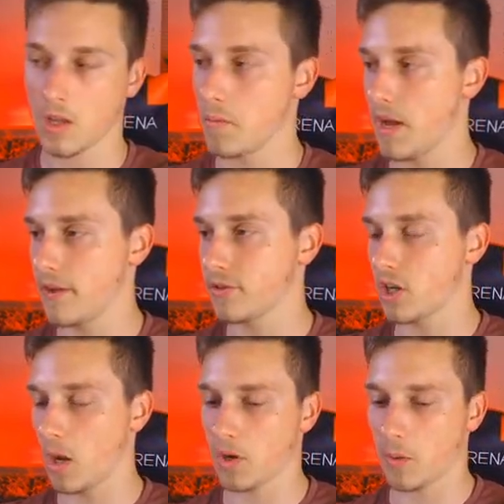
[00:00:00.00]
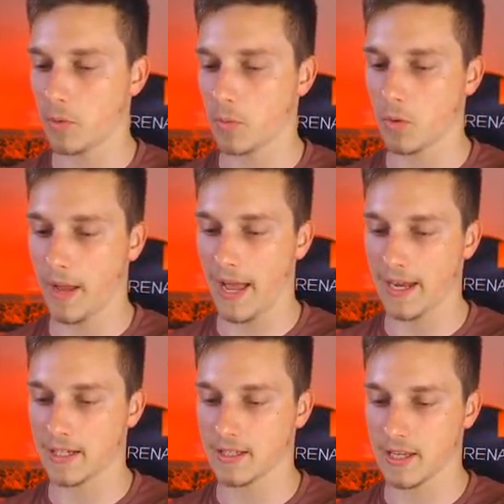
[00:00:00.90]
May have to cop a couple more
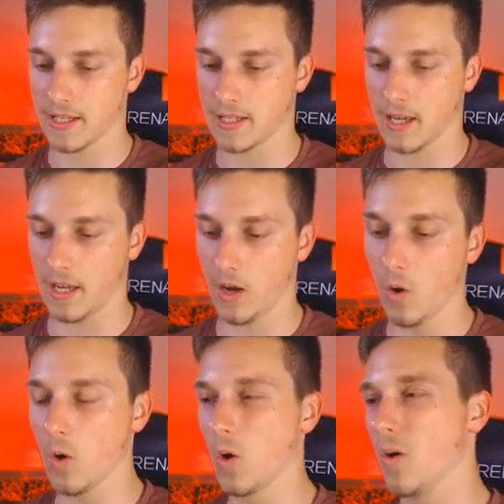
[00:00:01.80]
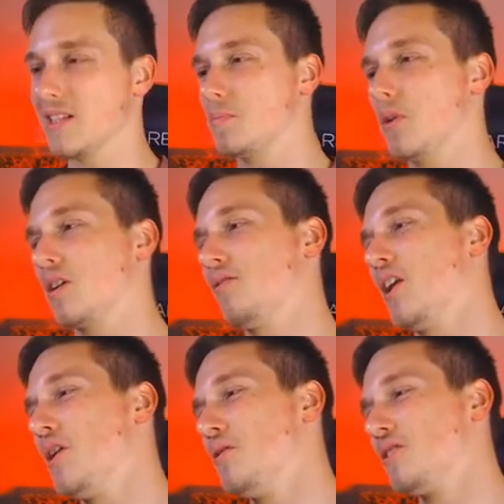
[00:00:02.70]
packs, says... it's Book of
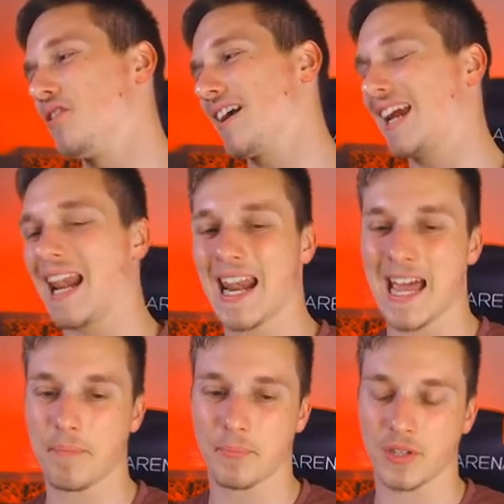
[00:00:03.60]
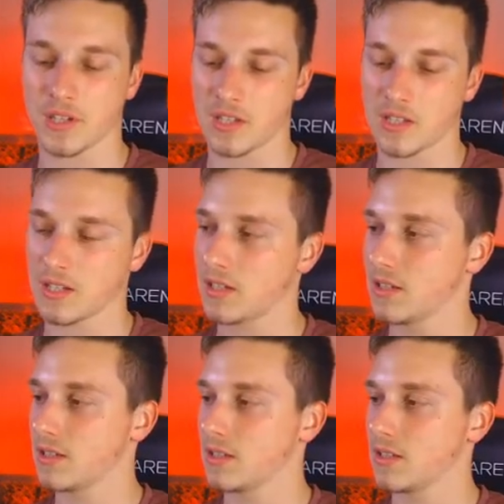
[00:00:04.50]
Lunar Eclipse!
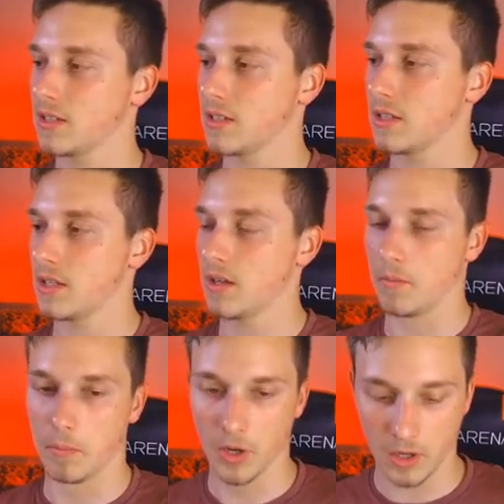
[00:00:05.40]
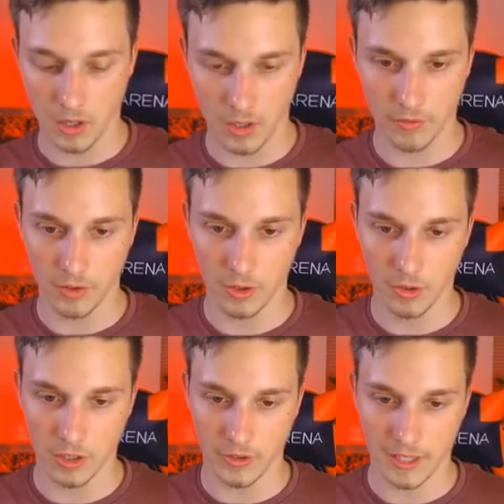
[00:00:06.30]
Book of
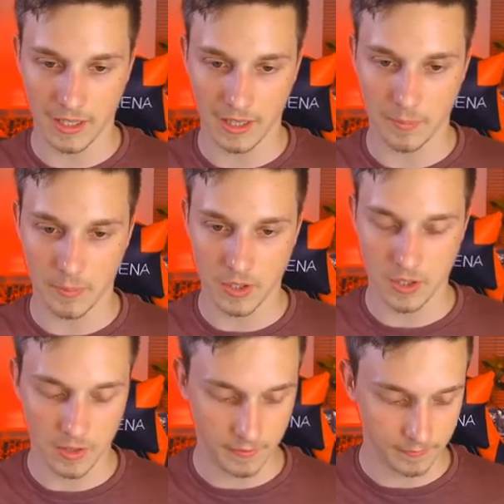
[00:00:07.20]
Lunar Eclipse.